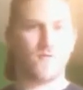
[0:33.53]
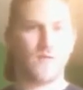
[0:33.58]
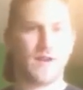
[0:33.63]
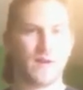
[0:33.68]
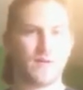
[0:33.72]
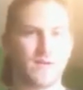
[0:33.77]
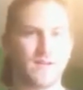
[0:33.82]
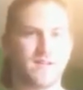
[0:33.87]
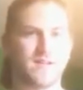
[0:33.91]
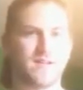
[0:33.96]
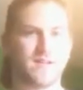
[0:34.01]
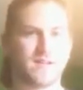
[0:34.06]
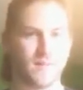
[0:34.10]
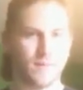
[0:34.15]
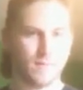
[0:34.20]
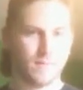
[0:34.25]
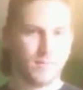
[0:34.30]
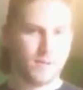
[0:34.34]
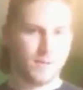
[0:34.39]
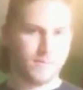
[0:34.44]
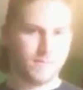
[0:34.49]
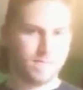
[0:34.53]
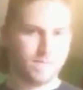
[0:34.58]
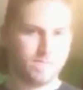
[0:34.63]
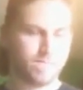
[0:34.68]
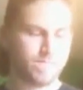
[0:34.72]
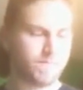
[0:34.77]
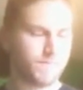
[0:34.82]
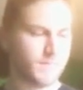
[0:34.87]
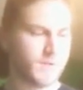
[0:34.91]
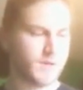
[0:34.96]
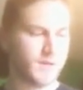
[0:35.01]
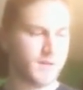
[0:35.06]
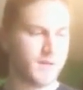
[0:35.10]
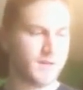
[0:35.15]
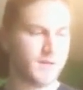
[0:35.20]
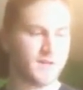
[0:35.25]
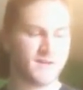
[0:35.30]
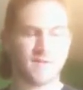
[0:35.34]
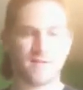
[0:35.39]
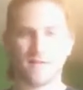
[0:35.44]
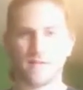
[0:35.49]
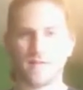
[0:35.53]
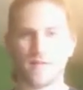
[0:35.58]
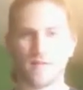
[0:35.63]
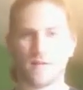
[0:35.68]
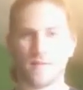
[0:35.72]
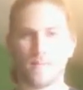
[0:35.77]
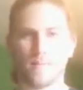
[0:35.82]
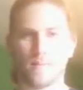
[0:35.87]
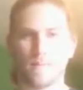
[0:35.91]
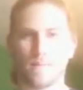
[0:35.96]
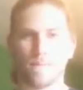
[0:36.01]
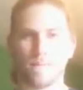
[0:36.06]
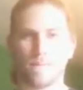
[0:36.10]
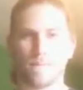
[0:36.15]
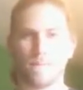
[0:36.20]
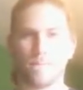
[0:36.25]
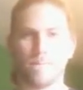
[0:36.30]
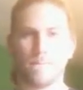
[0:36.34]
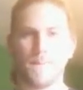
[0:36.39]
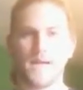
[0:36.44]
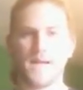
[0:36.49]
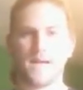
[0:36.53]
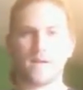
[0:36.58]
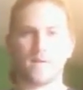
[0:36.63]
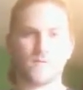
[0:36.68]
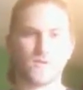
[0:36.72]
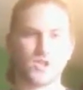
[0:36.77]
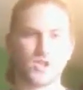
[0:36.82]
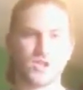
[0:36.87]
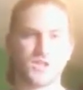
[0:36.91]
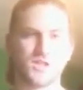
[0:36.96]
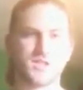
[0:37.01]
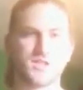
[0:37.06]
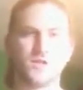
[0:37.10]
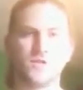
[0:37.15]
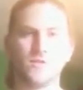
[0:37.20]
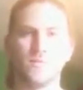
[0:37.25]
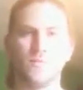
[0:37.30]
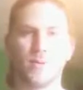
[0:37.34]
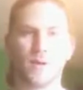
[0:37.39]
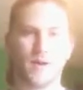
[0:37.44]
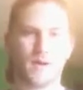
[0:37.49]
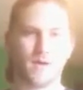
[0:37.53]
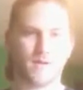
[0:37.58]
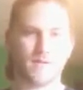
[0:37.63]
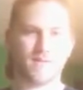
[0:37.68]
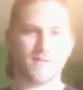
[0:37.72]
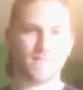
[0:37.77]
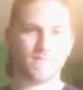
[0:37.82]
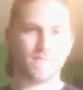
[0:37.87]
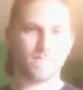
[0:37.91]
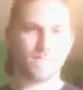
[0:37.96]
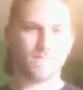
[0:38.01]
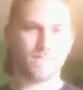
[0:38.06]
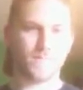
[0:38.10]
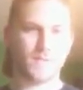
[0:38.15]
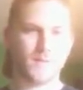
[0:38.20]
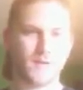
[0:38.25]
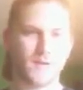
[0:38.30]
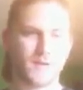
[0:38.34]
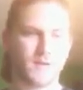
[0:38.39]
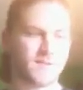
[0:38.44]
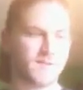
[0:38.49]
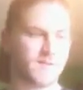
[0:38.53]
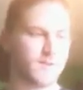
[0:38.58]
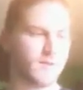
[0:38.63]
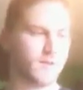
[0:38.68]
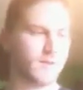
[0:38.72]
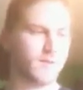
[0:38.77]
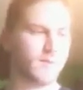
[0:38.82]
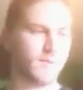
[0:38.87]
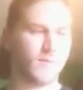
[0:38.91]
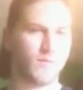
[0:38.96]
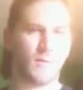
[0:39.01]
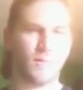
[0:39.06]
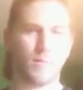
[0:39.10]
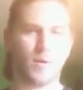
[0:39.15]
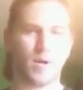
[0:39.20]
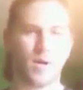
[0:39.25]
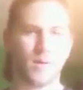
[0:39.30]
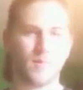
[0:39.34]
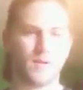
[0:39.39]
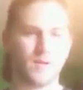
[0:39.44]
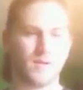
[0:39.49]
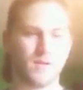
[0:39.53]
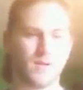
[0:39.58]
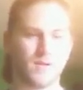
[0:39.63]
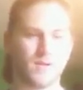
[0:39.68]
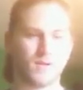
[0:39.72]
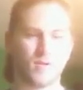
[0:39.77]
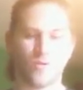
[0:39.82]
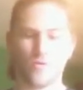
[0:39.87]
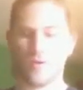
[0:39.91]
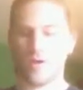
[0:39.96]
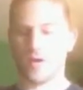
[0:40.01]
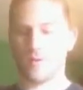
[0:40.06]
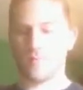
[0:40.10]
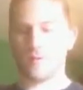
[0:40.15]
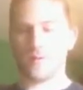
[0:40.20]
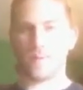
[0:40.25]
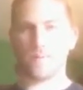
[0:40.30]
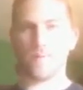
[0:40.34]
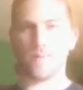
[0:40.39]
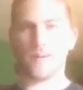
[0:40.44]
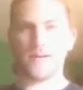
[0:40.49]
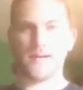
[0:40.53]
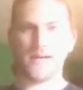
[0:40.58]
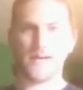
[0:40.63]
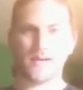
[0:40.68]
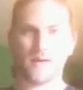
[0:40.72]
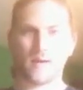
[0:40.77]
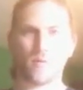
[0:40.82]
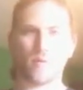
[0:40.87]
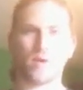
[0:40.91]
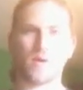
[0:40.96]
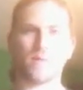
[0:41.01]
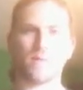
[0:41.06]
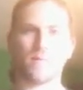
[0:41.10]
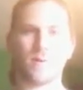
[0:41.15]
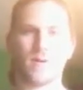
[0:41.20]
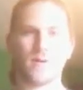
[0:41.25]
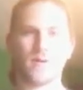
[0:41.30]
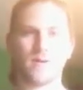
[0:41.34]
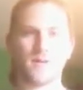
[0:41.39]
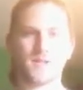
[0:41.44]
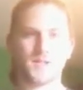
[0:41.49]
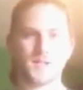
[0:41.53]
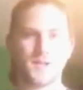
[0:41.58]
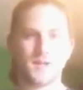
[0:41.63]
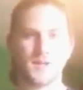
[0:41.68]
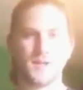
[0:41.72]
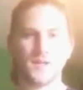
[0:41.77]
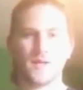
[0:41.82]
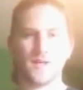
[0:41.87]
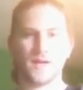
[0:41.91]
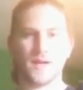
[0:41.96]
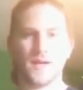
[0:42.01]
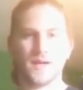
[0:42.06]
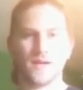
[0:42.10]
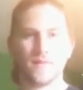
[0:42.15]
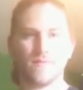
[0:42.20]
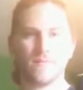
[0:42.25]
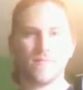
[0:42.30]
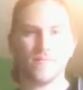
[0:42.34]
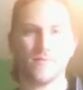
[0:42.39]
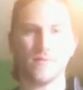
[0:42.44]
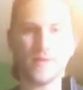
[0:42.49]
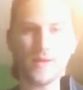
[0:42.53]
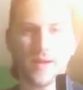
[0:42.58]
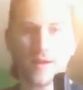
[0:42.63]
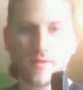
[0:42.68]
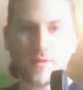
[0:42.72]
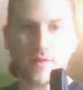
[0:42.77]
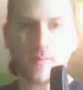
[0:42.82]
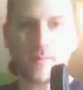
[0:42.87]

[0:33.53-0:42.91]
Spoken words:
very simple. It's made of just two parts. So the pommel, grip and blade are one part, and the other